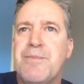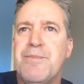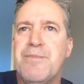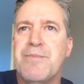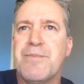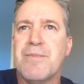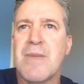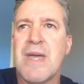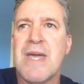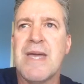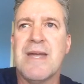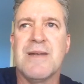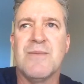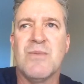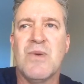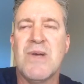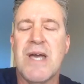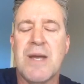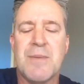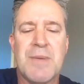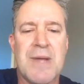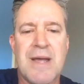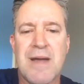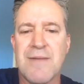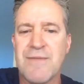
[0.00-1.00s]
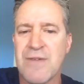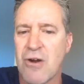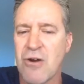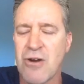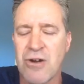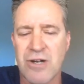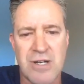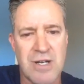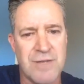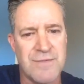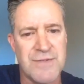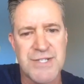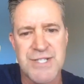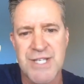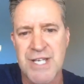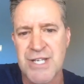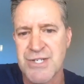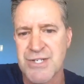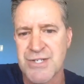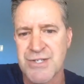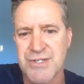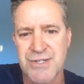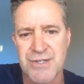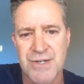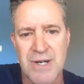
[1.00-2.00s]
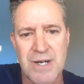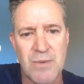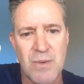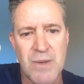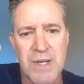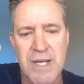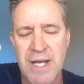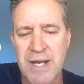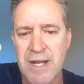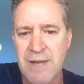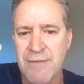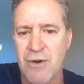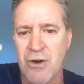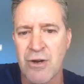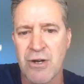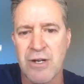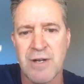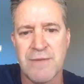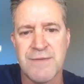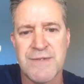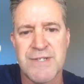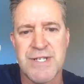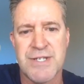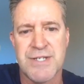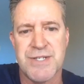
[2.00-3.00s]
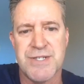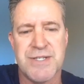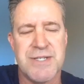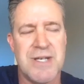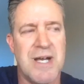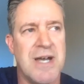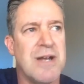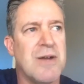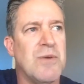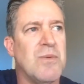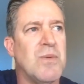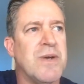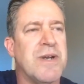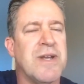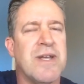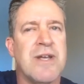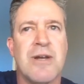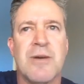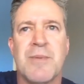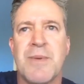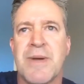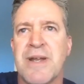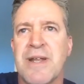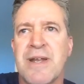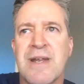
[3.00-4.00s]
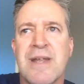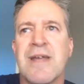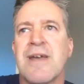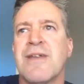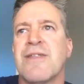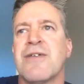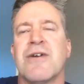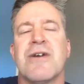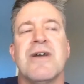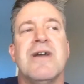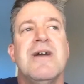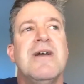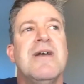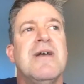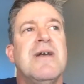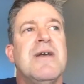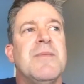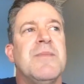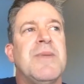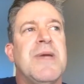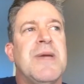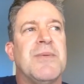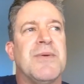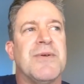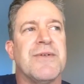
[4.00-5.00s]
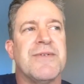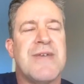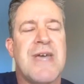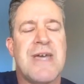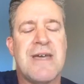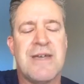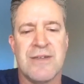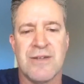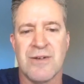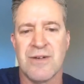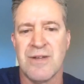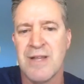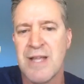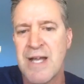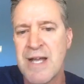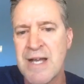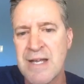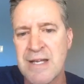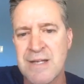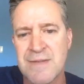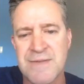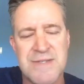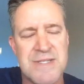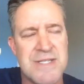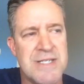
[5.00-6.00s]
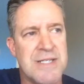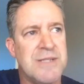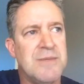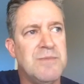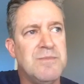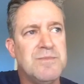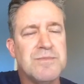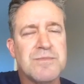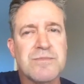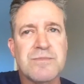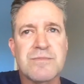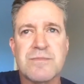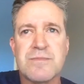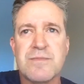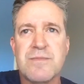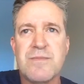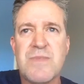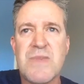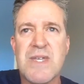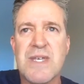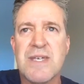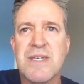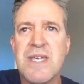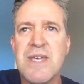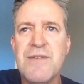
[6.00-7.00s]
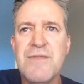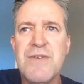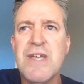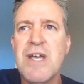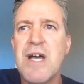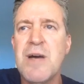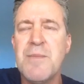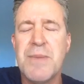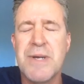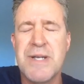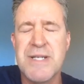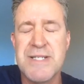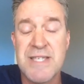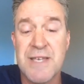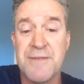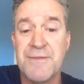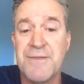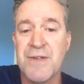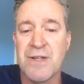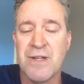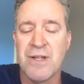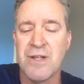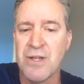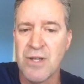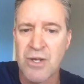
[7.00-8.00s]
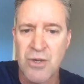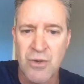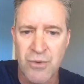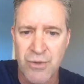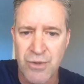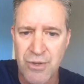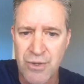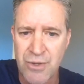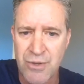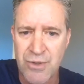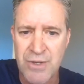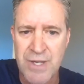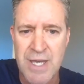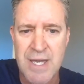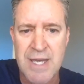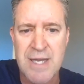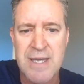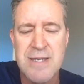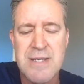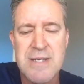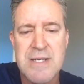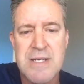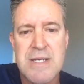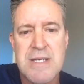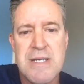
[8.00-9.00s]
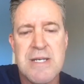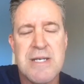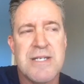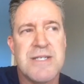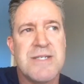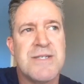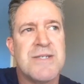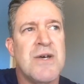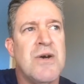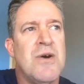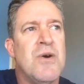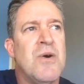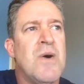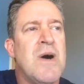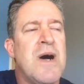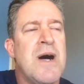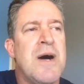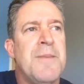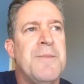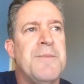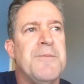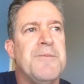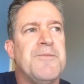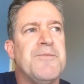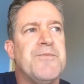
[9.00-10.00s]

man, we got to have hard conversations, all right? We got to have hard conversations. I don't want to hear about any other people taking their lives and giving up because they feel alone, okay? So